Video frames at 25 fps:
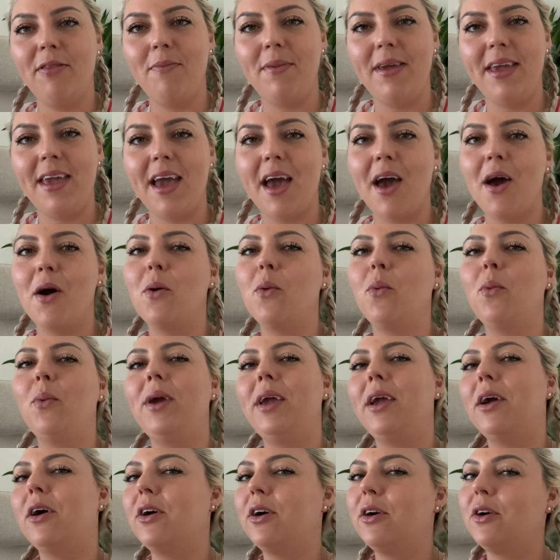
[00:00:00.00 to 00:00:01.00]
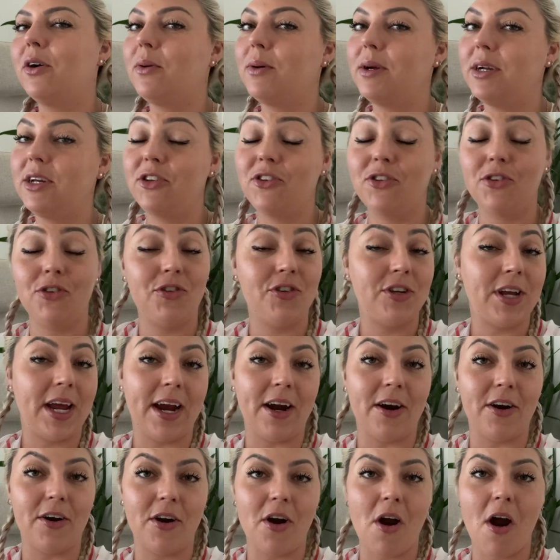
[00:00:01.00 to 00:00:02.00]
Mia, we are going to
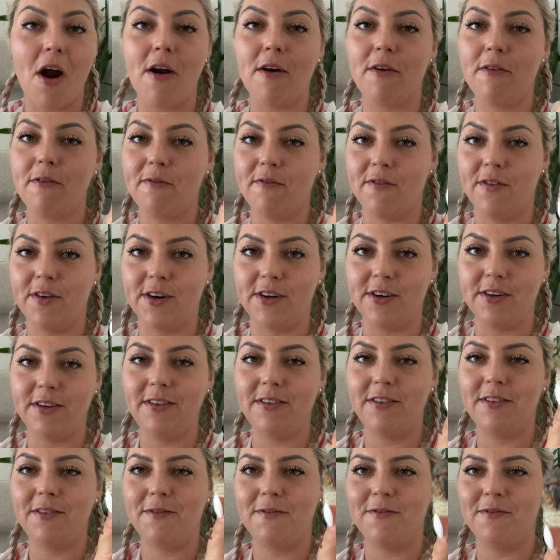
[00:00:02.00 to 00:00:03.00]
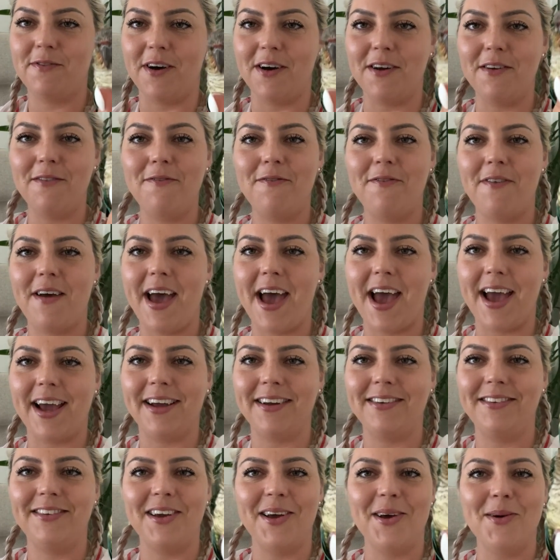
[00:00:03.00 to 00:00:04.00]
share our first fun
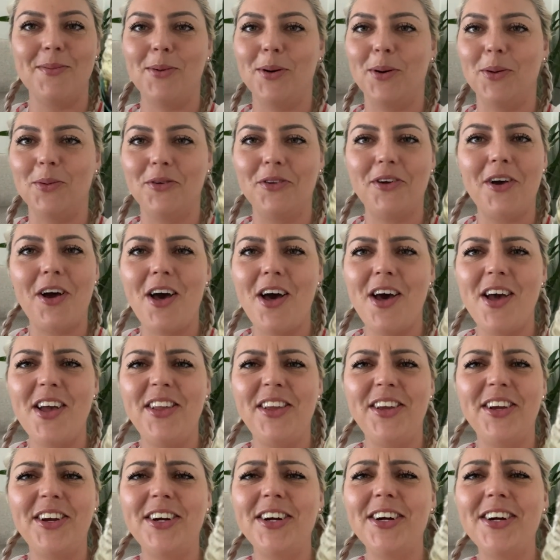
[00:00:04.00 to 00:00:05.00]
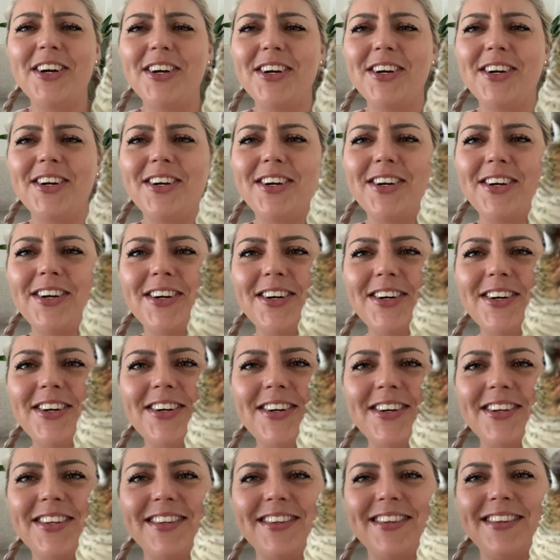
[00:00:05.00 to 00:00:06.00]
fact about
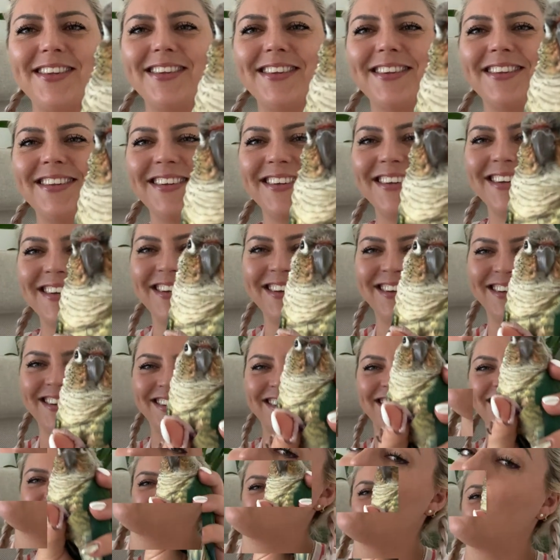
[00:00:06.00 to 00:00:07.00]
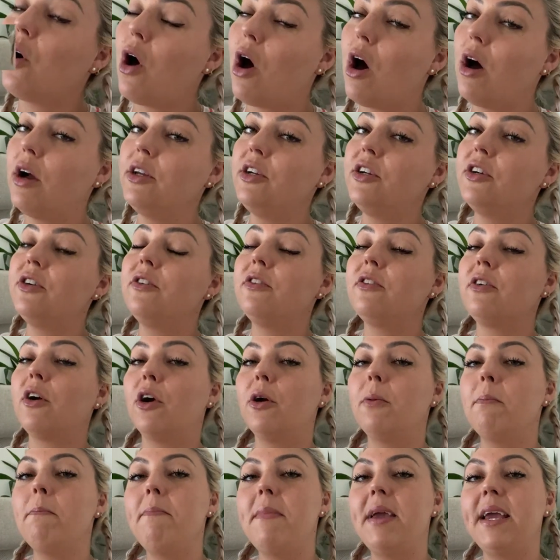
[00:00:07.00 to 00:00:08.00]
conures. So conures
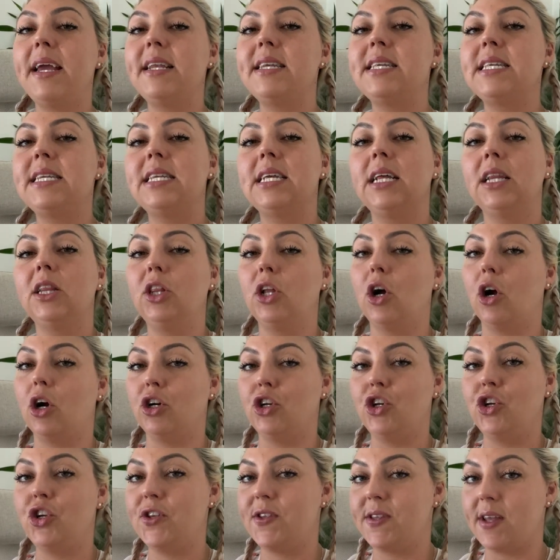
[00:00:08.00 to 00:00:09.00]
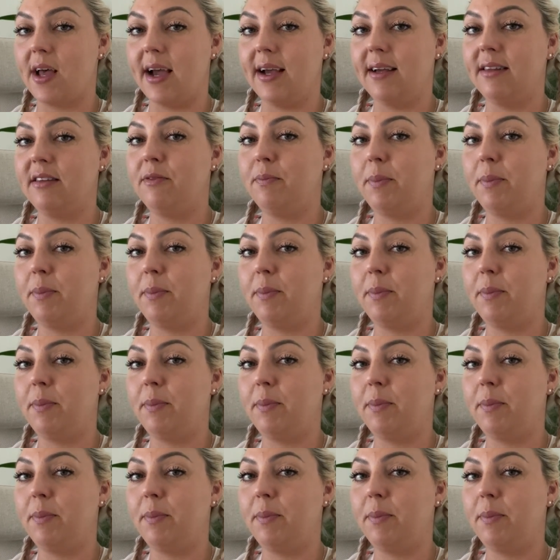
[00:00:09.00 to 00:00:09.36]
are mid to large size